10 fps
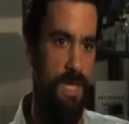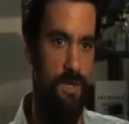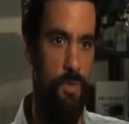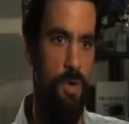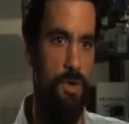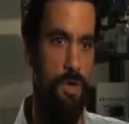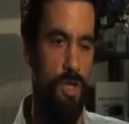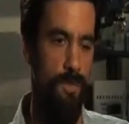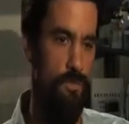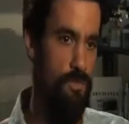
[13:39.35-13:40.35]
into the water
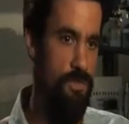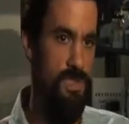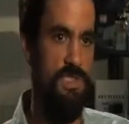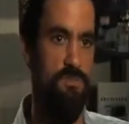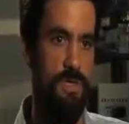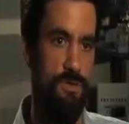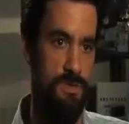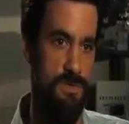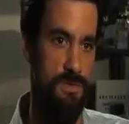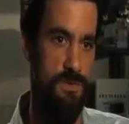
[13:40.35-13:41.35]
column and re-expose